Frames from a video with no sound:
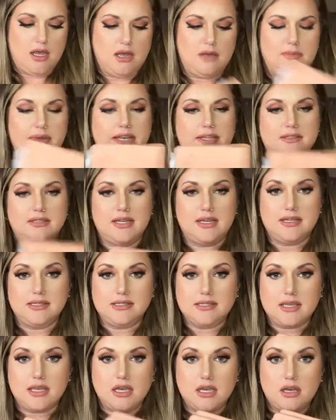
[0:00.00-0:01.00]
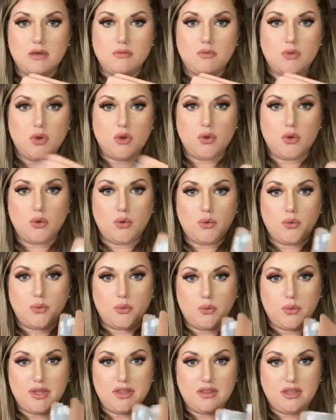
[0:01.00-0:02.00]
It does come
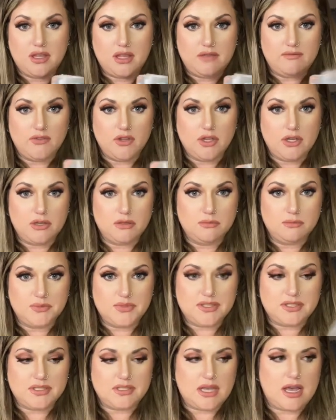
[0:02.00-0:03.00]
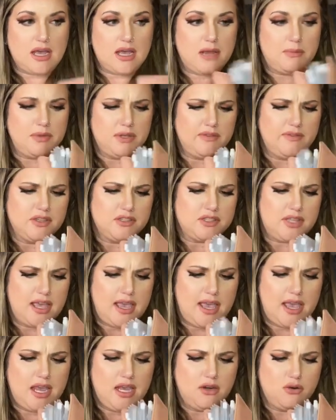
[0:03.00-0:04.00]
with the envelopes. I believe there's
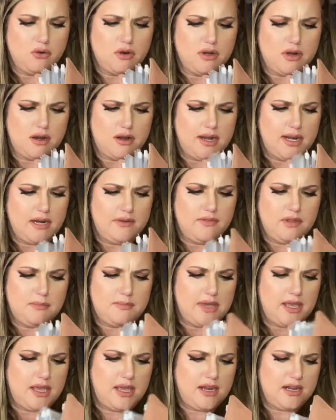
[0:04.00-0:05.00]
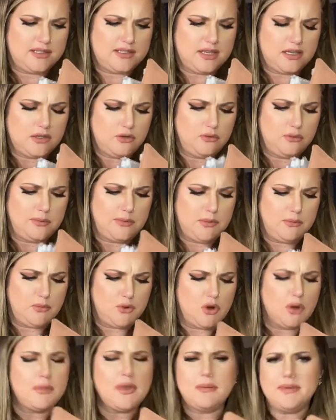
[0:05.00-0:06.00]
8 or 9 of them. I can't exactly
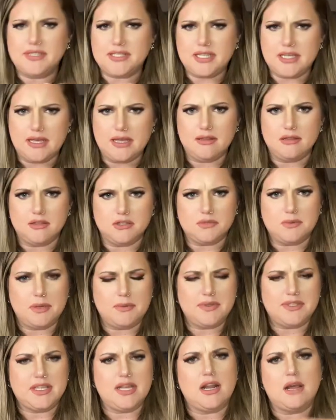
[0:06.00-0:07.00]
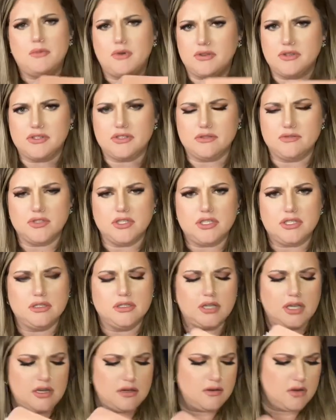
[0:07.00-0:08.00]
remember, or maybe 10. There's maybe 10. I bought this over a year
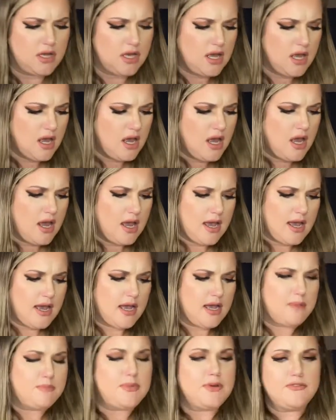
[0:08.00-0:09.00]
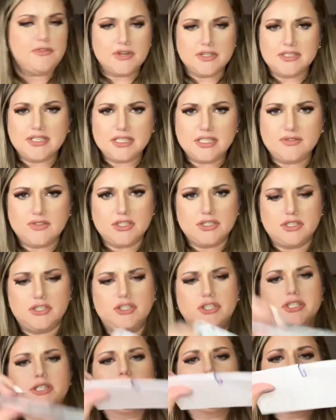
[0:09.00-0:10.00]
ago. But first things first
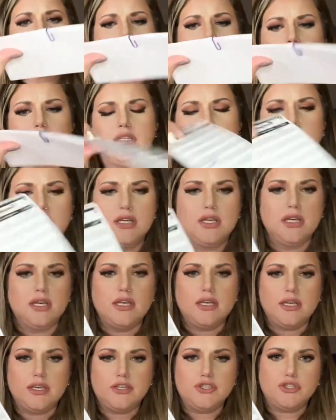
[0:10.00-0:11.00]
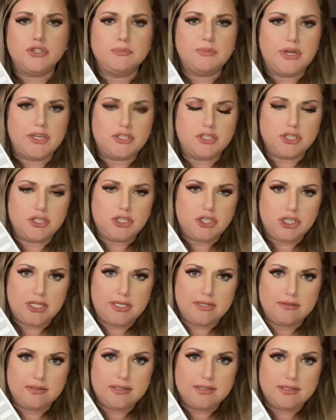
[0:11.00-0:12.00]
that you're going to need is your budget
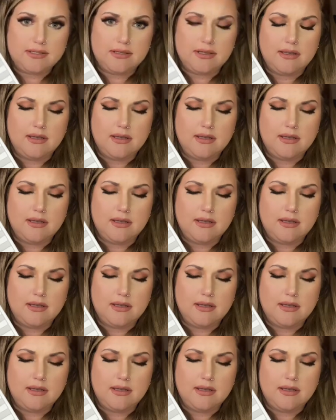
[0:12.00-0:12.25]
sheets.